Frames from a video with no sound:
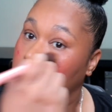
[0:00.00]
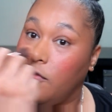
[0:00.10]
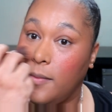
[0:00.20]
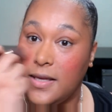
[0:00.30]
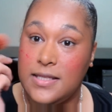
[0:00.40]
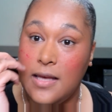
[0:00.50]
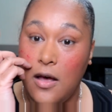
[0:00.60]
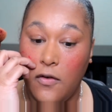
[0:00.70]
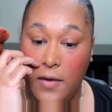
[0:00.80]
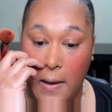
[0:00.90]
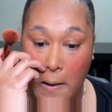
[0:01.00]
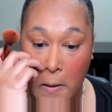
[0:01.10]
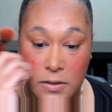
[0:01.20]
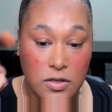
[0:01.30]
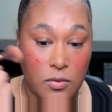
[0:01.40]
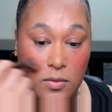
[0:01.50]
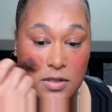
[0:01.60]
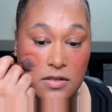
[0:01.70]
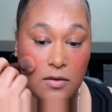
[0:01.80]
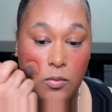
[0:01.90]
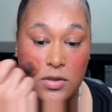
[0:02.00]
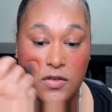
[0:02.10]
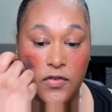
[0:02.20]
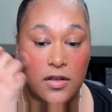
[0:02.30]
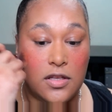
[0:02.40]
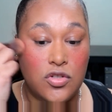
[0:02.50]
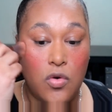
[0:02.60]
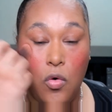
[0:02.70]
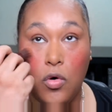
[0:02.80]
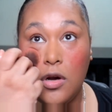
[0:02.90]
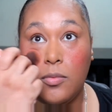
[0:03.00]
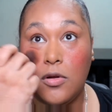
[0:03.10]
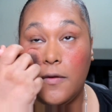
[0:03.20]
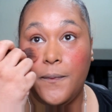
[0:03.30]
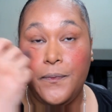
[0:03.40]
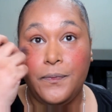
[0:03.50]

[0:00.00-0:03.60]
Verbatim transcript: for myself, I also was feeling so horrible